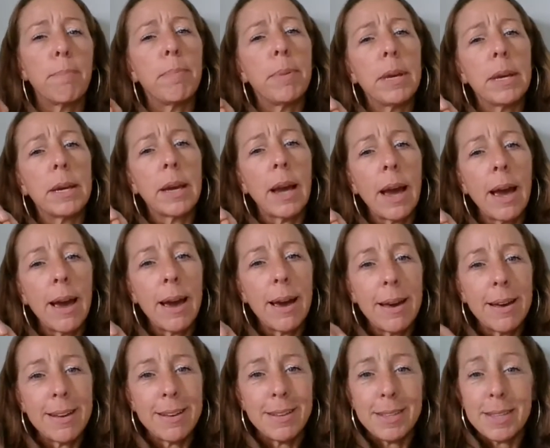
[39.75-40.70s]

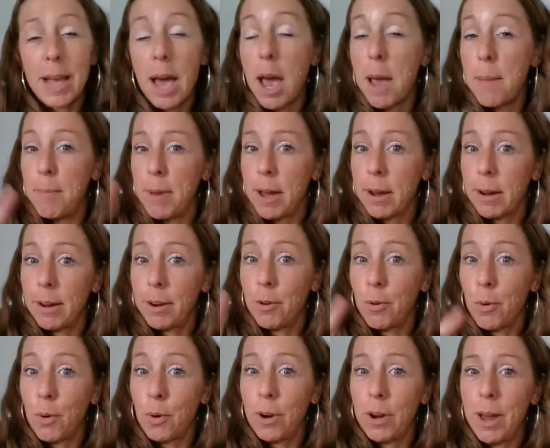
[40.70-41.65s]
because I'm not going to
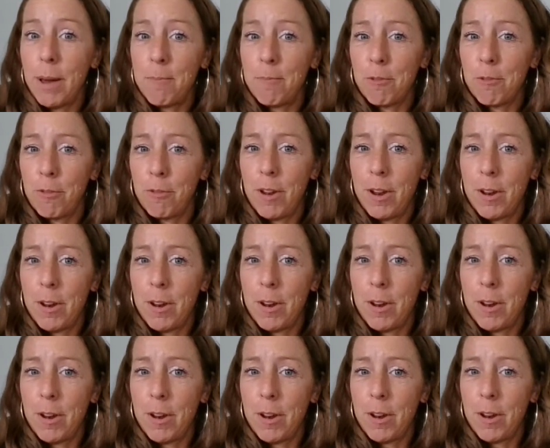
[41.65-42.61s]
hold it up for very
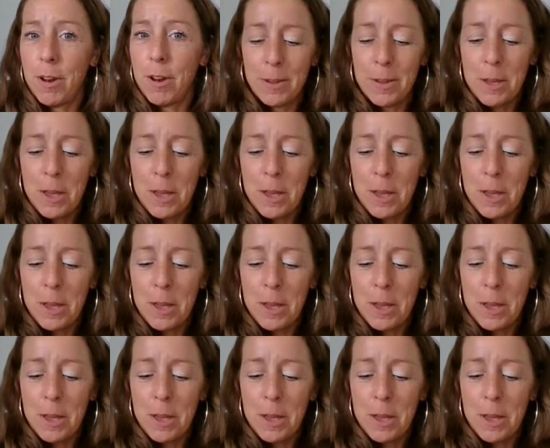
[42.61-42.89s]
long.